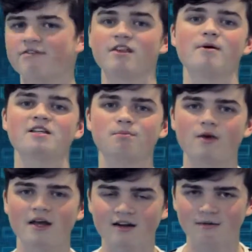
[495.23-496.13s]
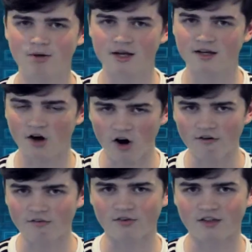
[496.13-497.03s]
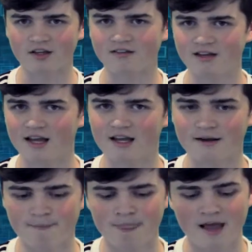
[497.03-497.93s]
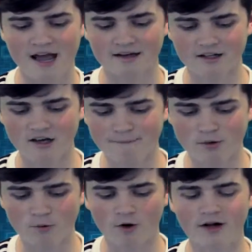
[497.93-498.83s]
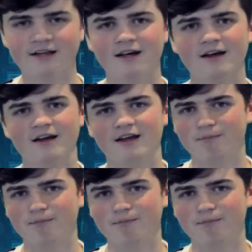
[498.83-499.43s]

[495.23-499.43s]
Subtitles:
definitely the best pick of the day. And at number 1,